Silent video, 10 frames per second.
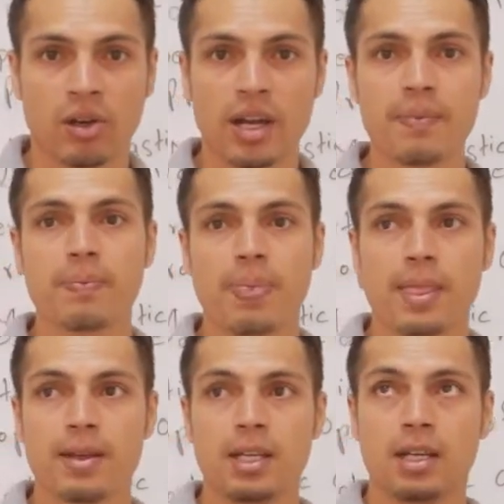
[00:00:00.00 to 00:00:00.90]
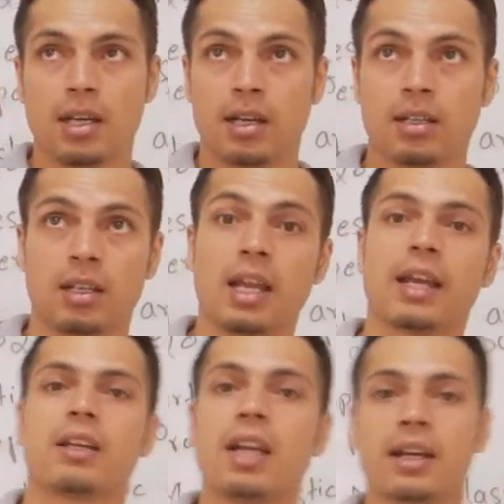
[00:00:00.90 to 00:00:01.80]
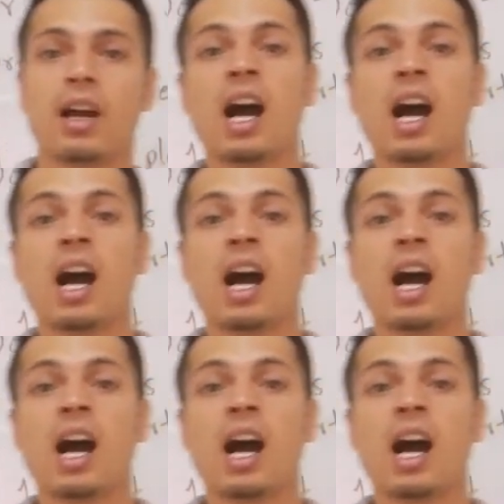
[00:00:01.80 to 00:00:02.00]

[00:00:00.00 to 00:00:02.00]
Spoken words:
Okay, like